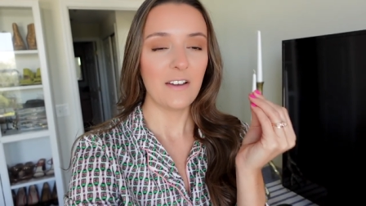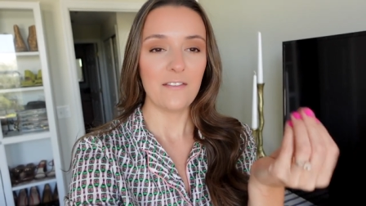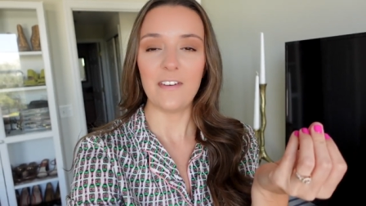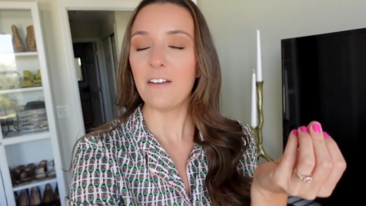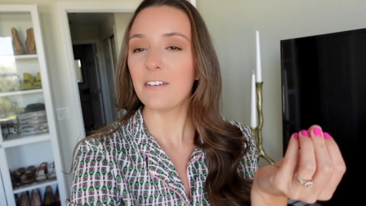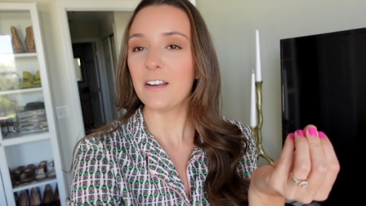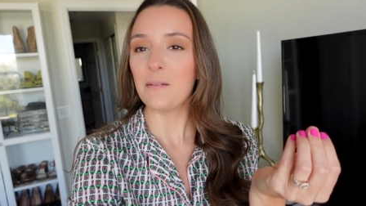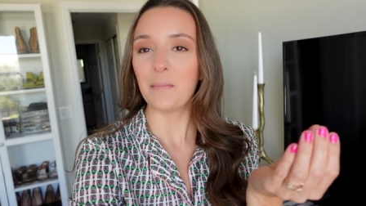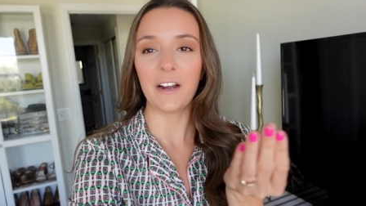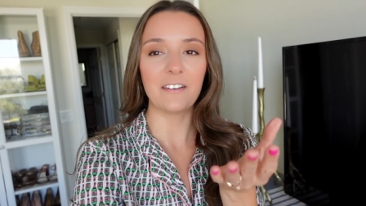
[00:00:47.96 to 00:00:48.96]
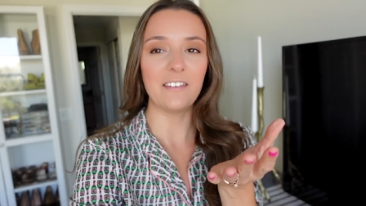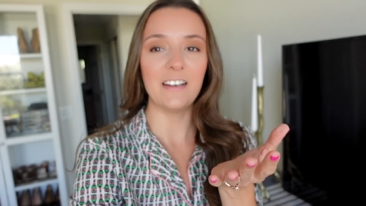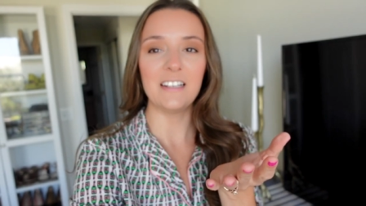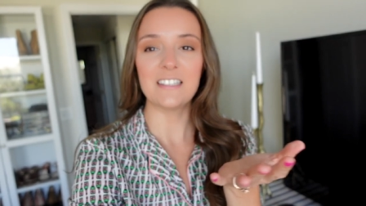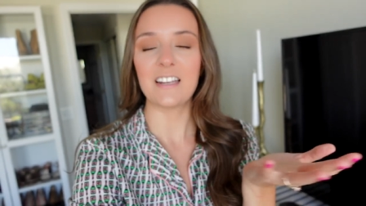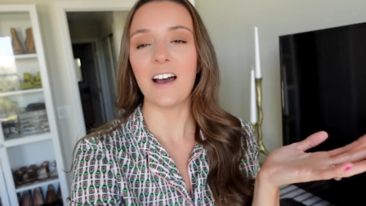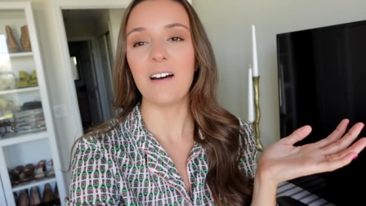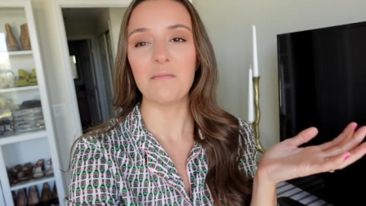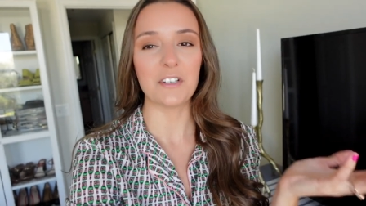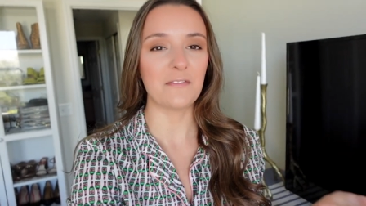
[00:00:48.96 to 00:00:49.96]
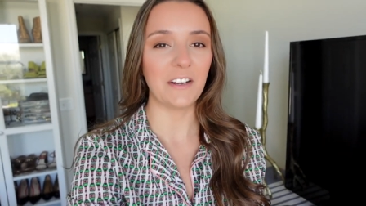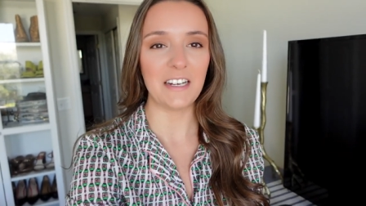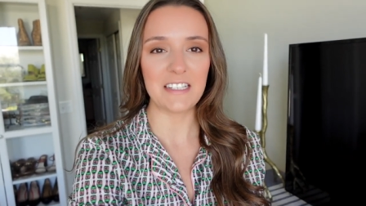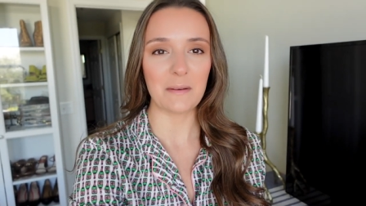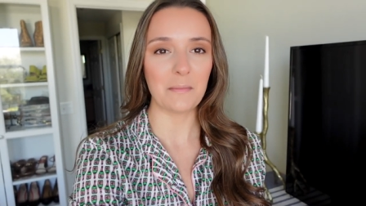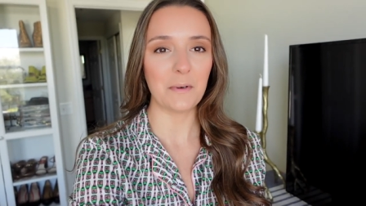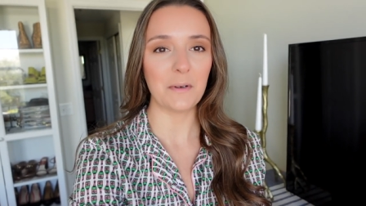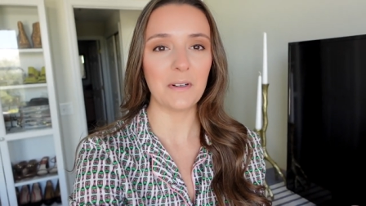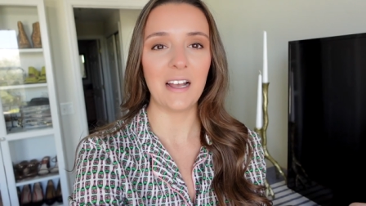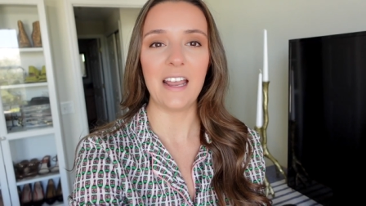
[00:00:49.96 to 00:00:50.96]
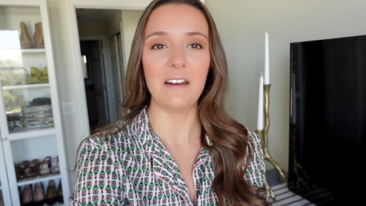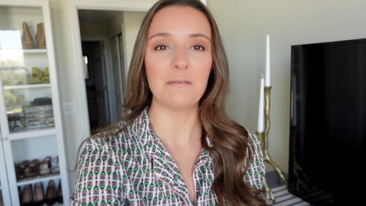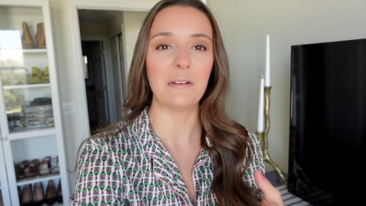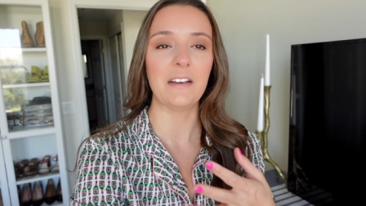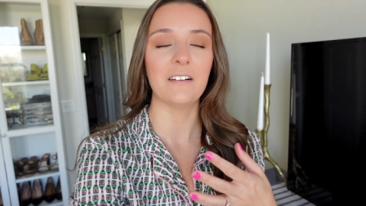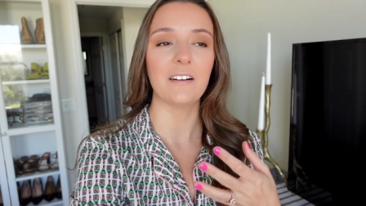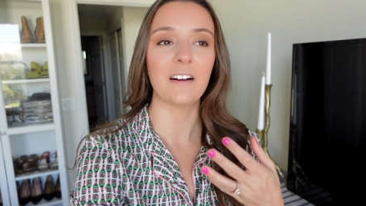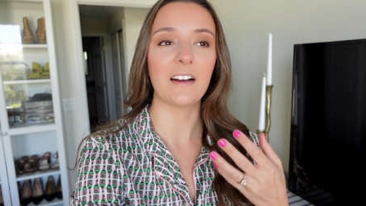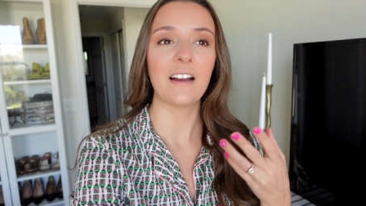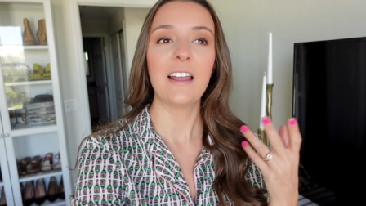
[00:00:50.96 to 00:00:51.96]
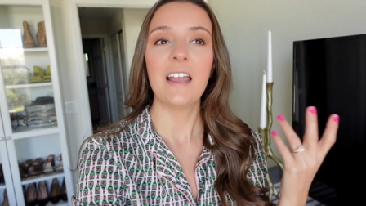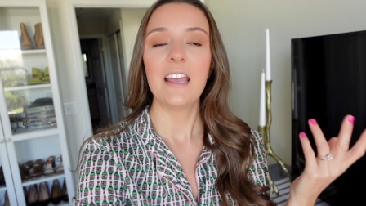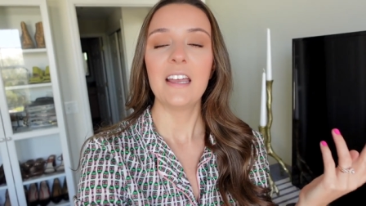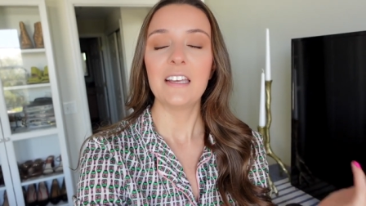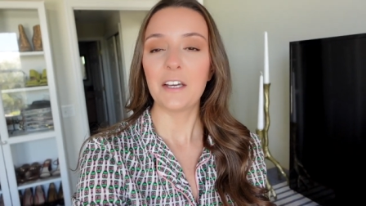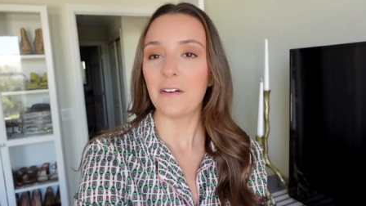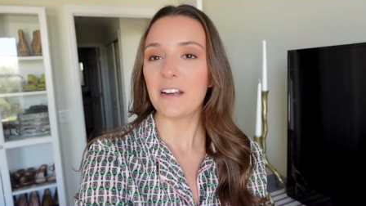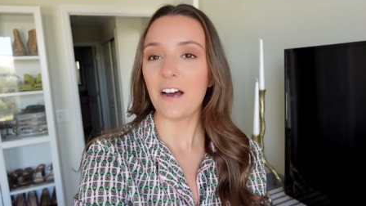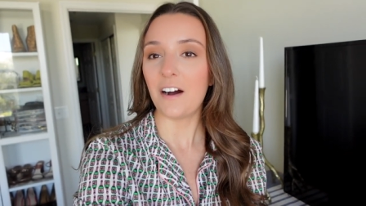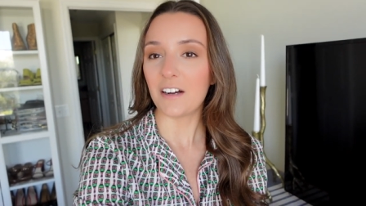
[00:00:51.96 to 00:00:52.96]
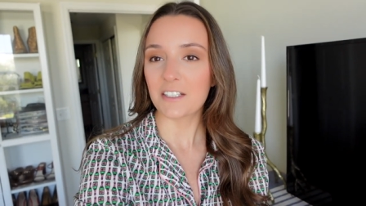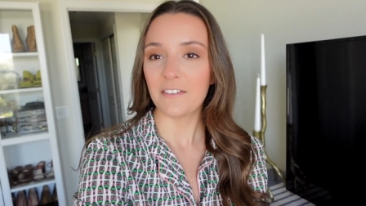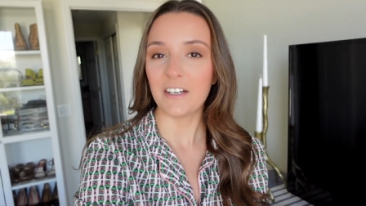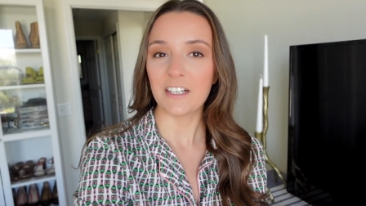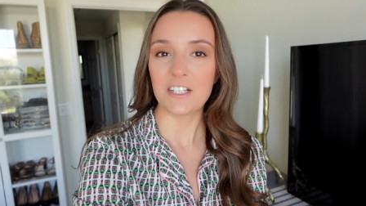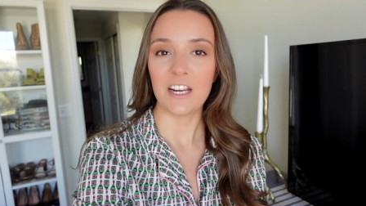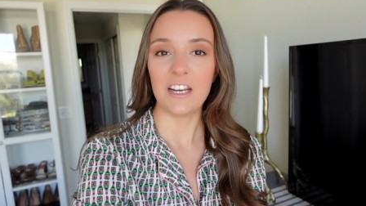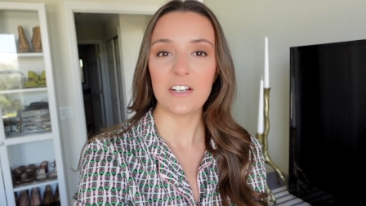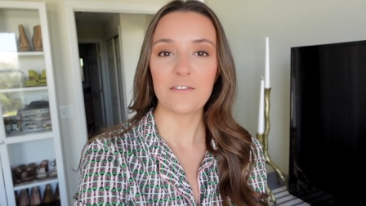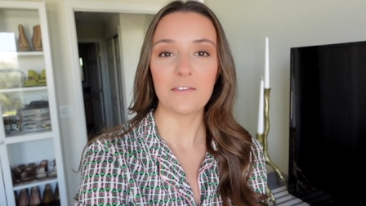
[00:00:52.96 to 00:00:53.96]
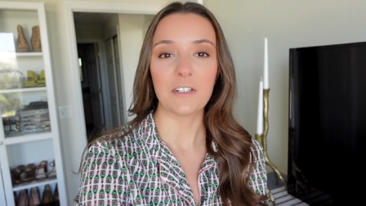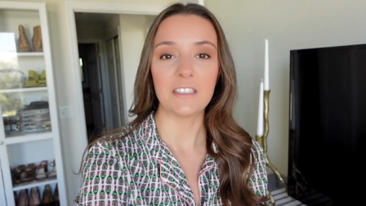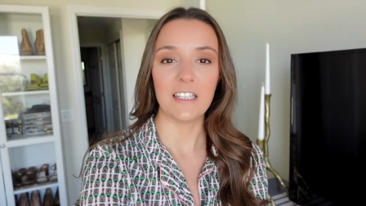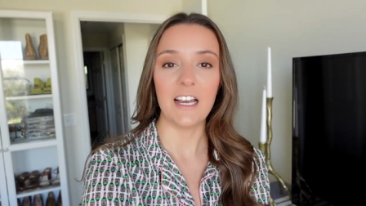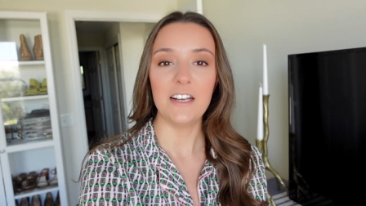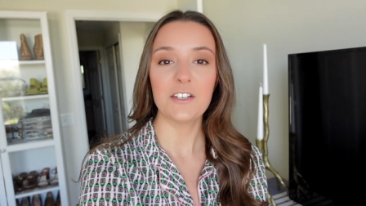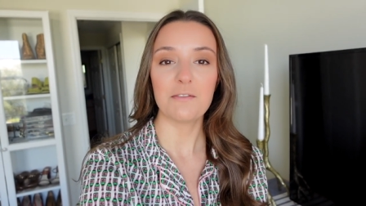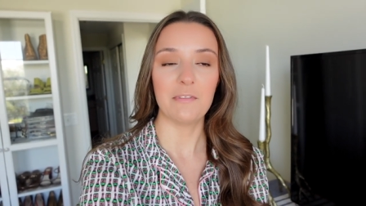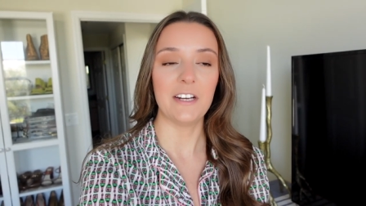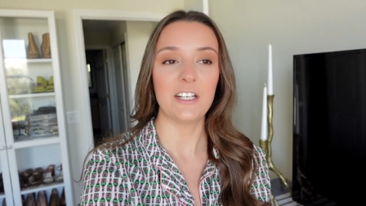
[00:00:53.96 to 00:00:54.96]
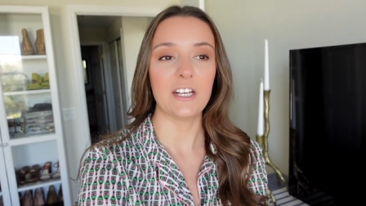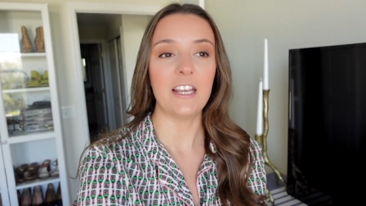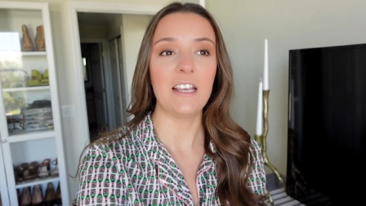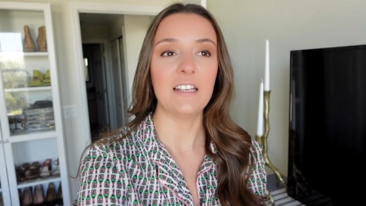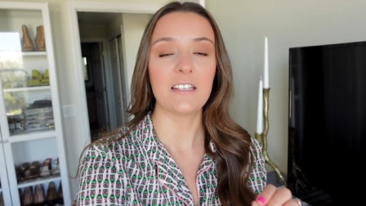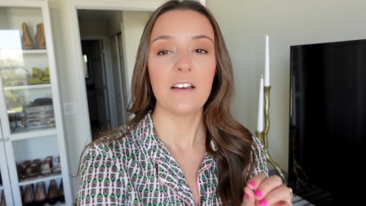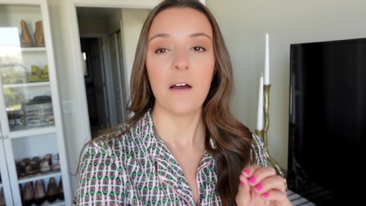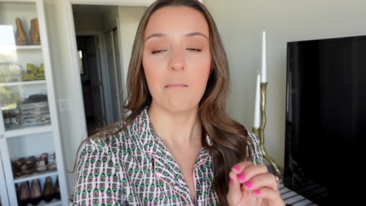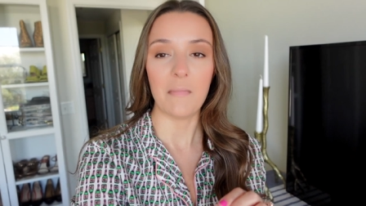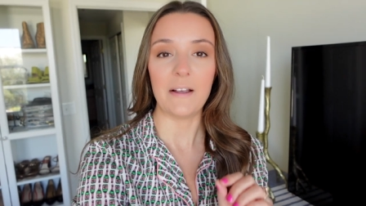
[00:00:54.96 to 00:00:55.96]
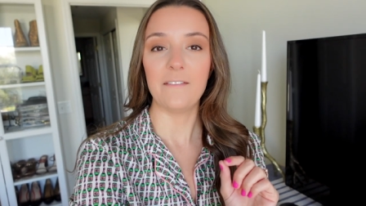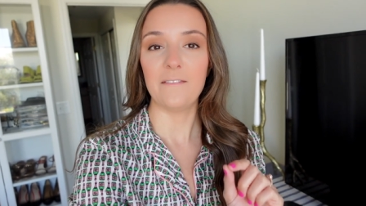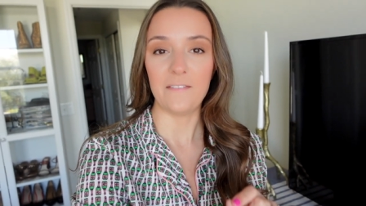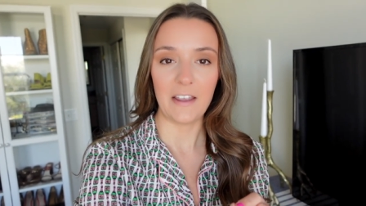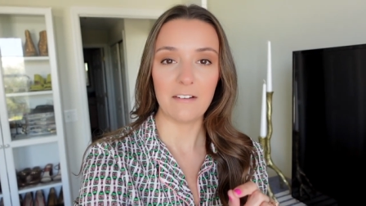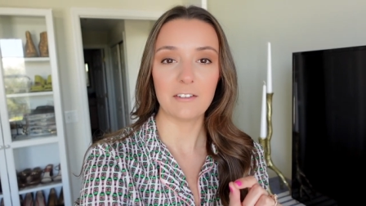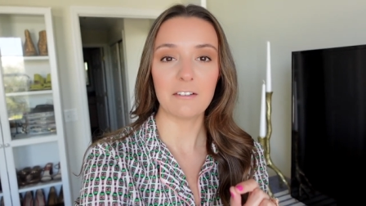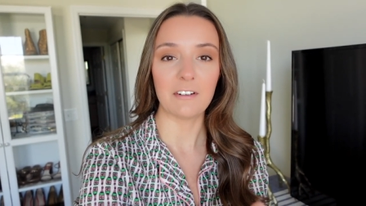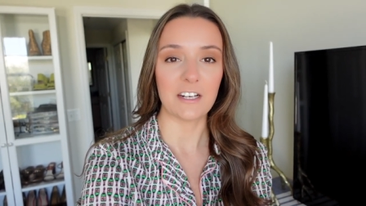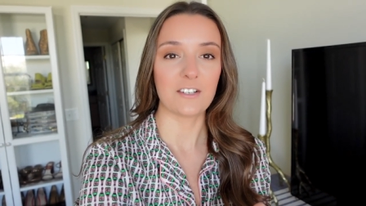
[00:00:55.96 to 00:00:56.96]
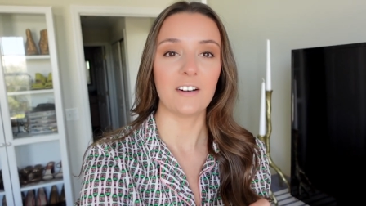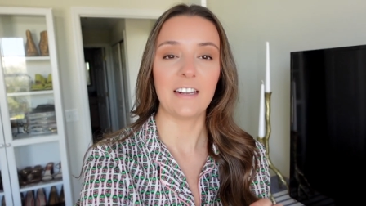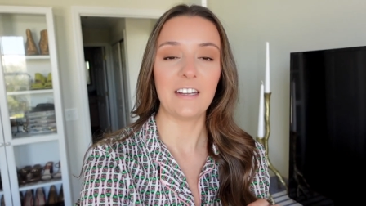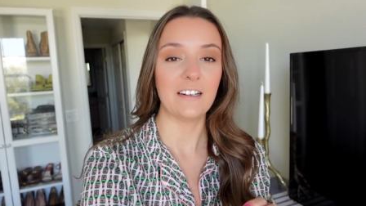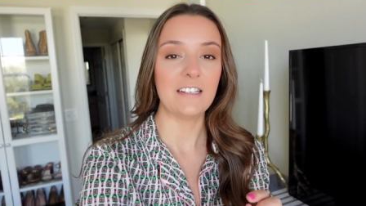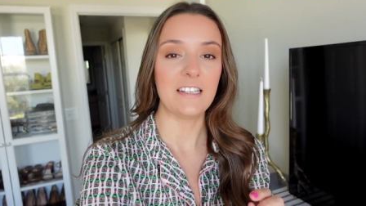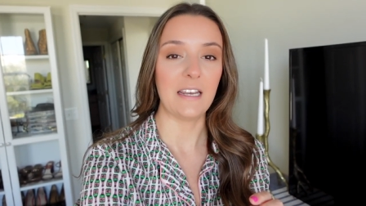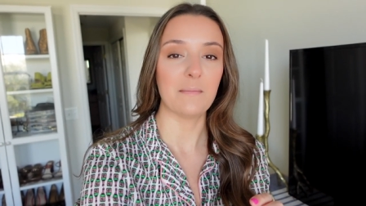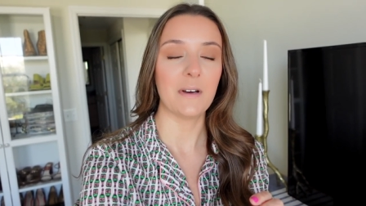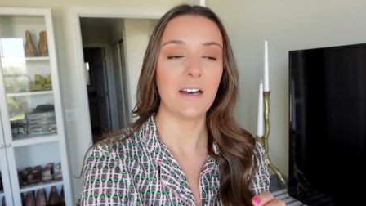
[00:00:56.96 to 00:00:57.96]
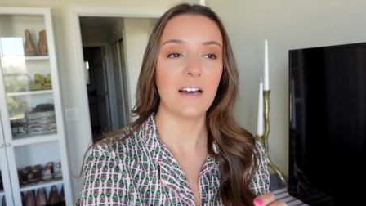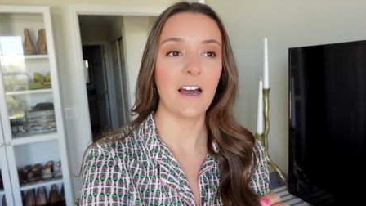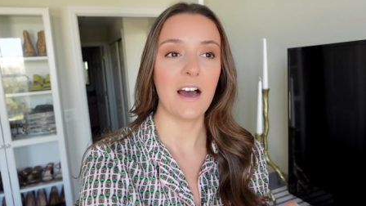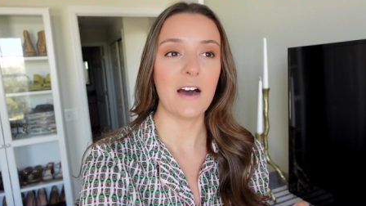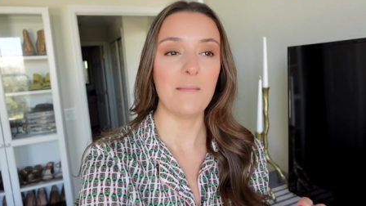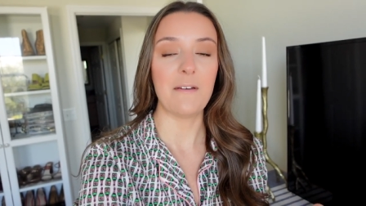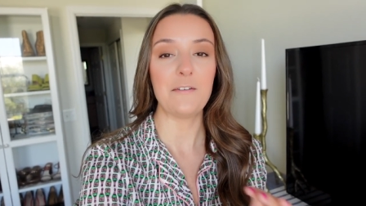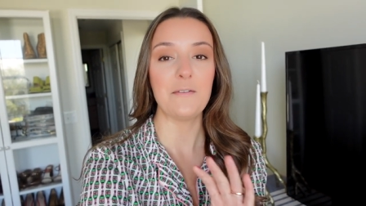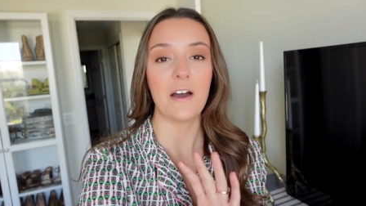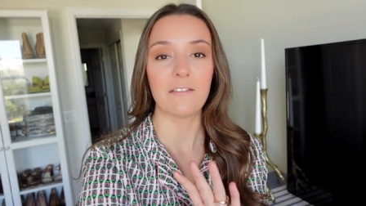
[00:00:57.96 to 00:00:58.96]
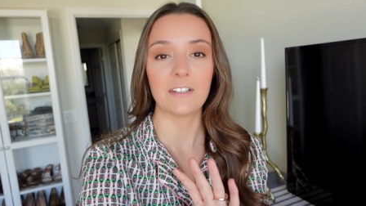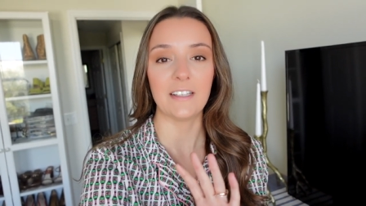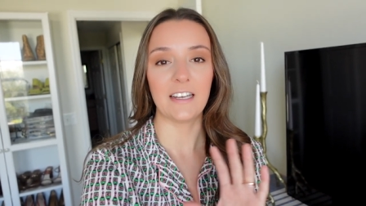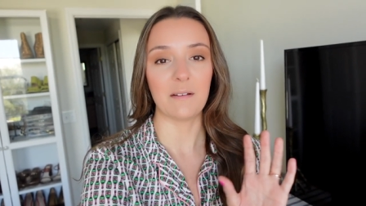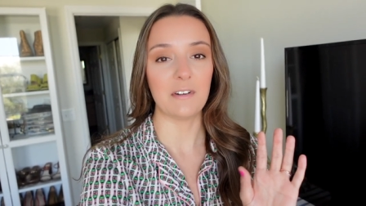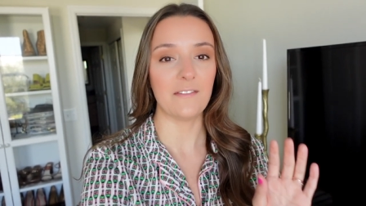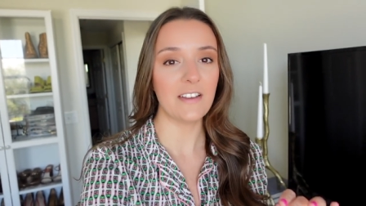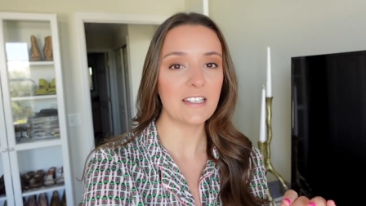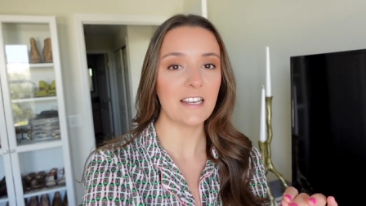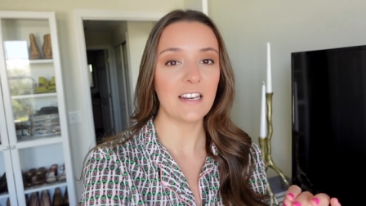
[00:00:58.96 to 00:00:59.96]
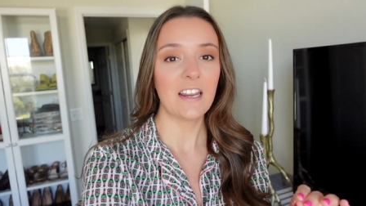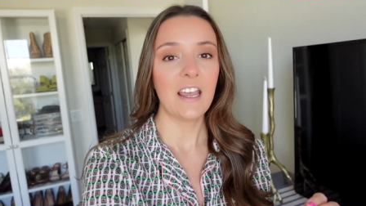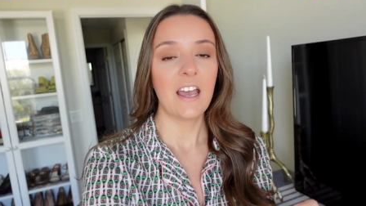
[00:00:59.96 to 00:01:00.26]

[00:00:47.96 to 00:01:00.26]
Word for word: favorite breakfast, um, just very simple, and we are going to Oxford Exchange for lunch, which is my favorite restaurant here in Tampa. Um, if you ever like come to visit,